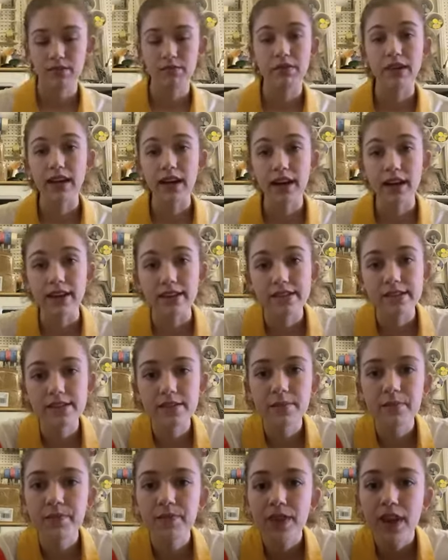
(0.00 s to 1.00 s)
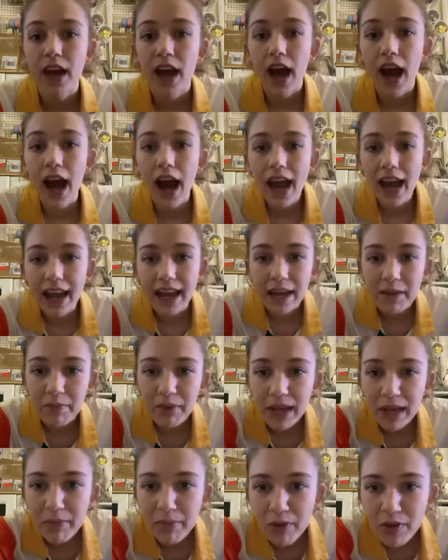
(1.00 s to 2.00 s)
Because. Hi,
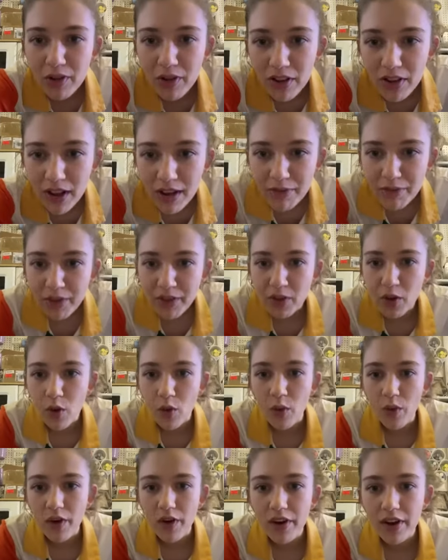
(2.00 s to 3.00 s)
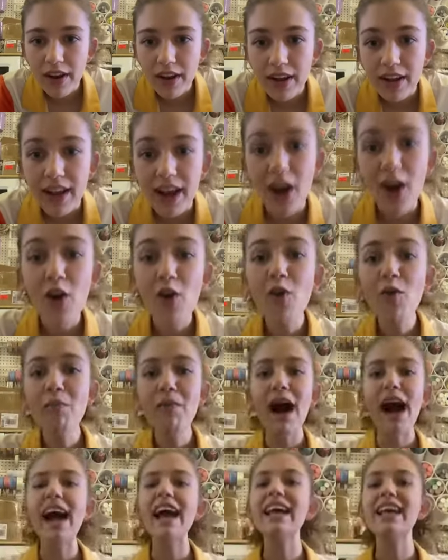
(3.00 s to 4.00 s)
people of the corn. Oh
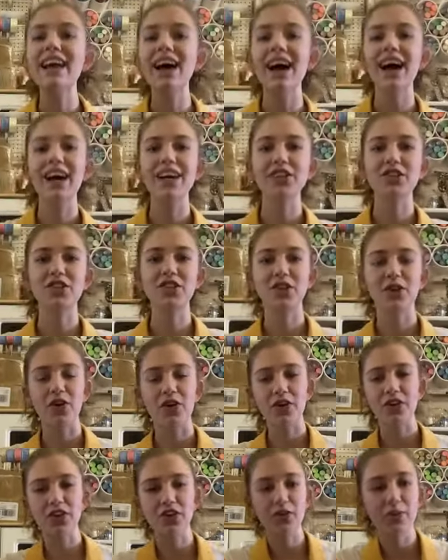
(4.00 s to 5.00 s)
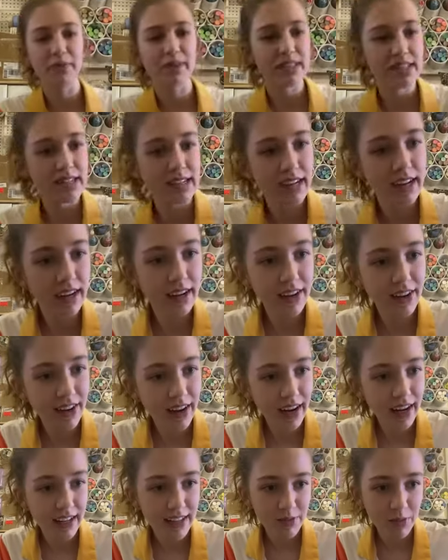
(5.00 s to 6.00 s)
my gosh, there are humans here
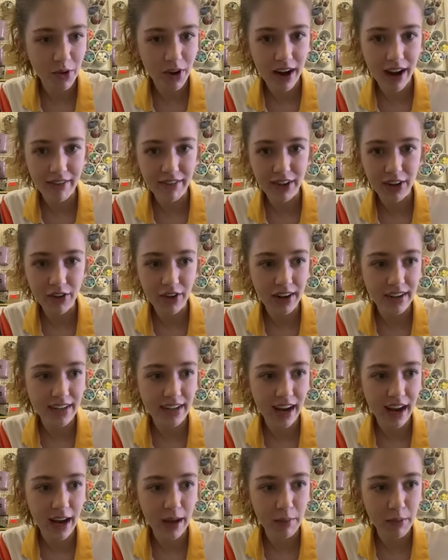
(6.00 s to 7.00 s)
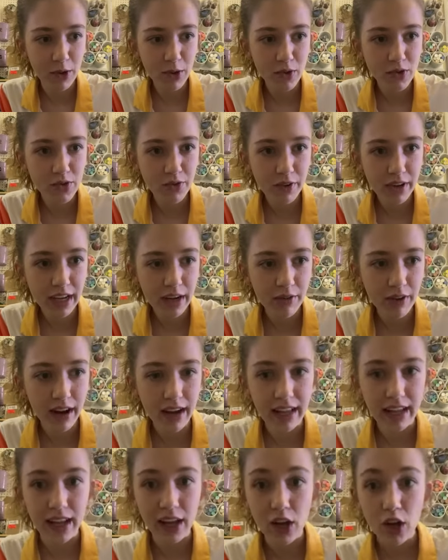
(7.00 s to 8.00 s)
and we're having a great time. Who's freaking
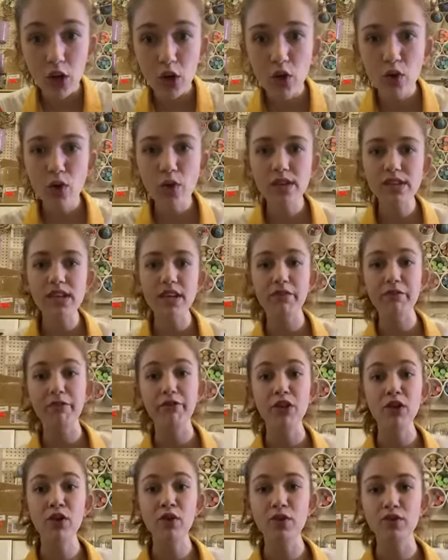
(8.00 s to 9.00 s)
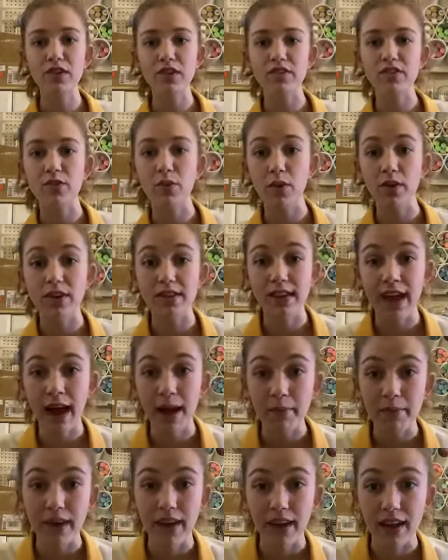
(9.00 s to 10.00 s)
ready? Who is confused as to what is
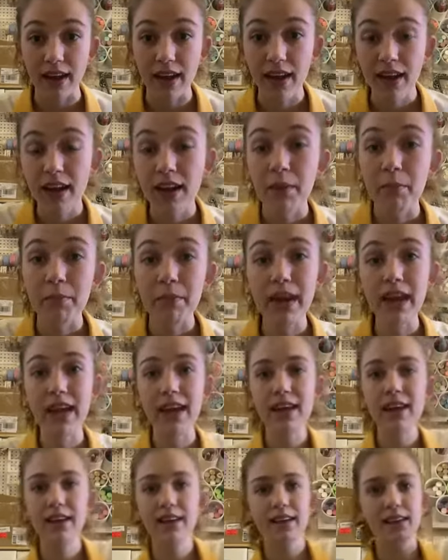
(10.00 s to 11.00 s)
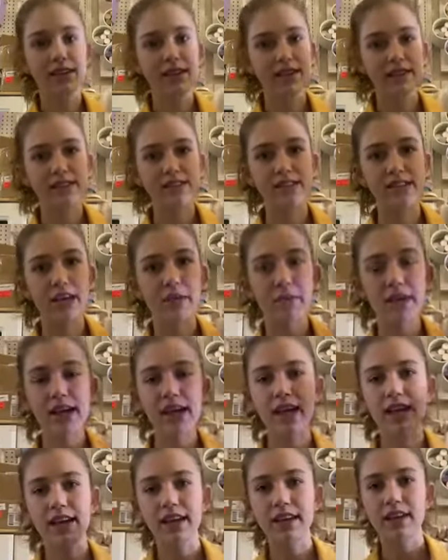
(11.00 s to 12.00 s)
happening? Me. Say
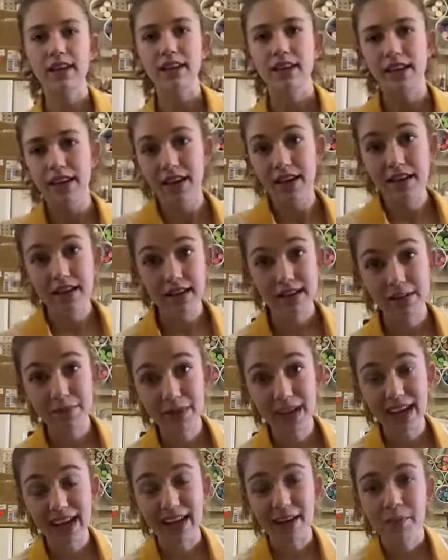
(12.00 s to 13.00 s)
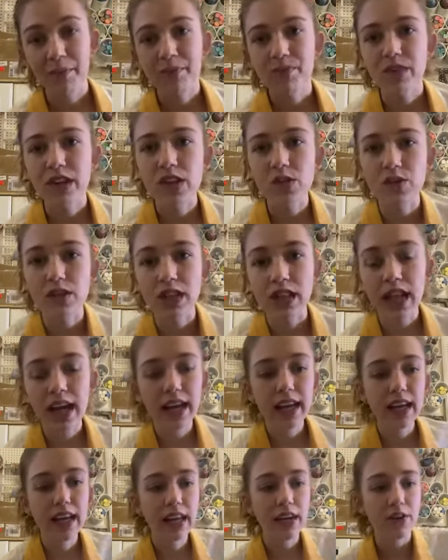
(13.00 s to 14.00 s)
me. It's me. Guess what? The
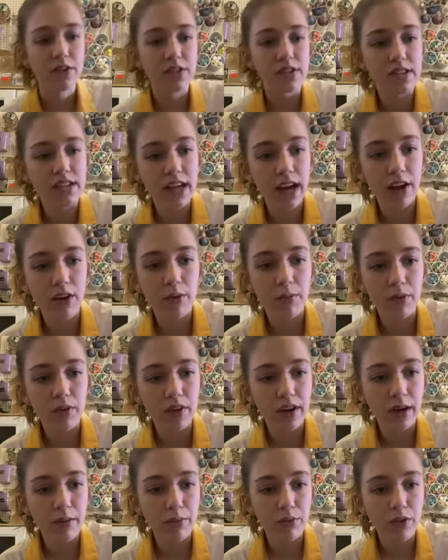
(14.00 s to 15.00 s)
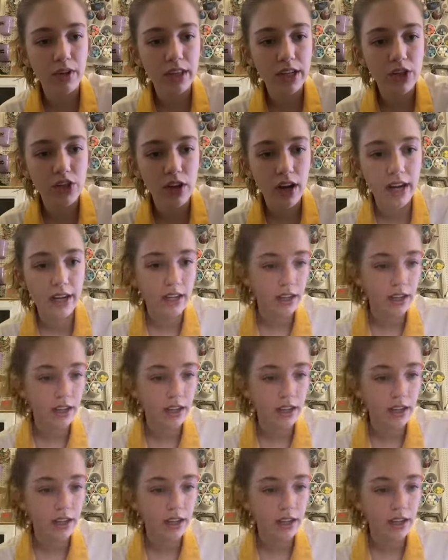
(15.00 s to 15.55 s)
lighting in here is terrible and I'm really trying